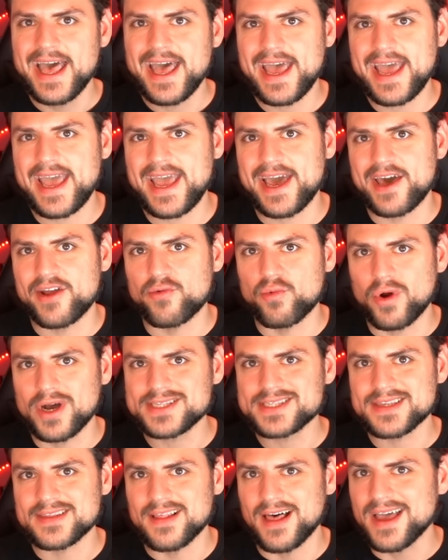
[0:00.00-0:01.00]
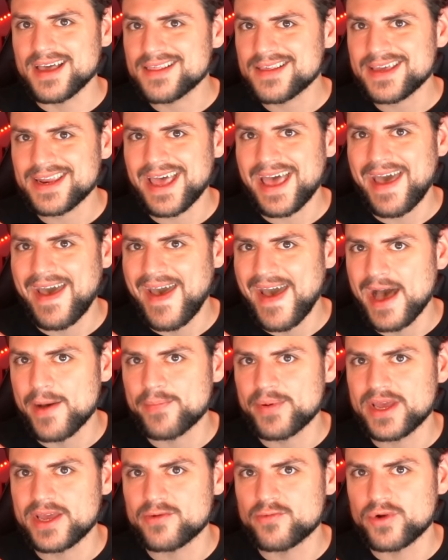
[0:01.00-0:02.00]
and what's likely to
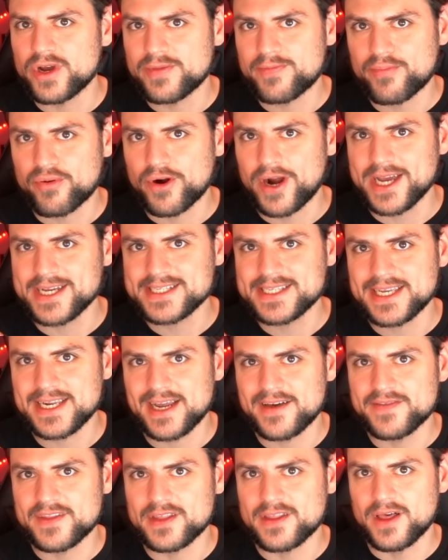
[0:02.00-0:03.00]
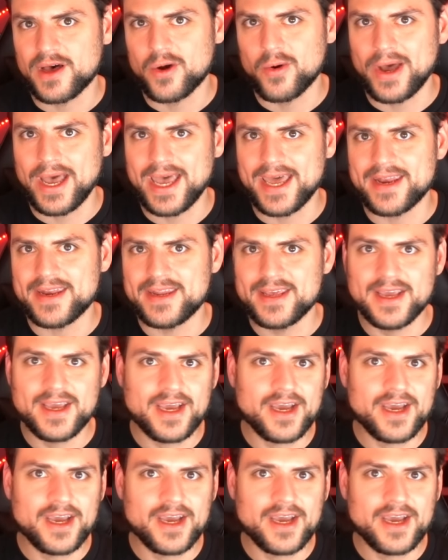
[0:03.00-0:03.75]
happen with pricing on the low end